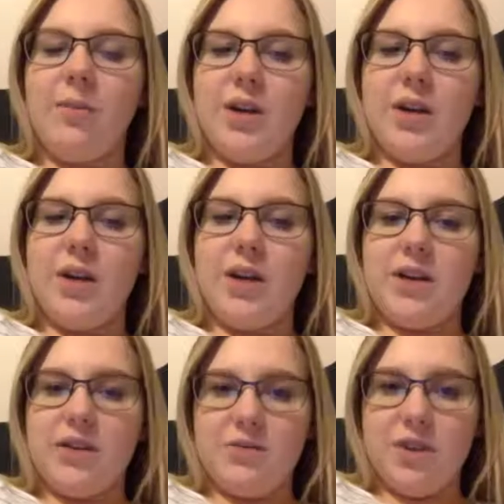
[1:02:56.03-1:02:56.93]
common in
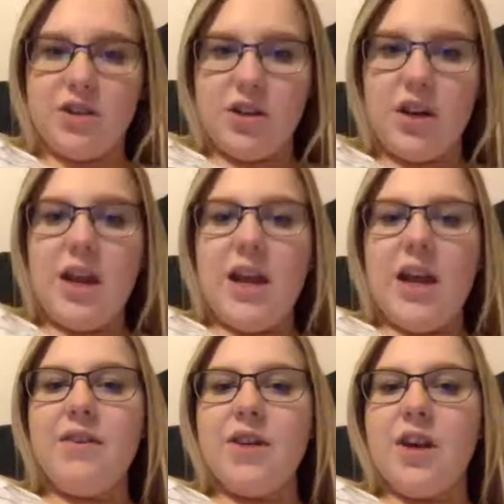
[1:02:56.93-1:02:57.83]
this region.
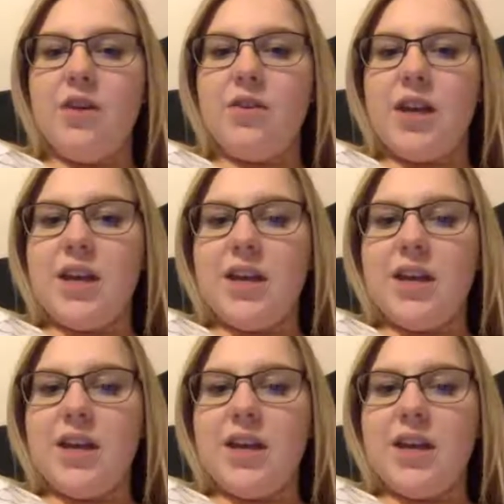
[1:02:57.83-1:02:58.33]
Even though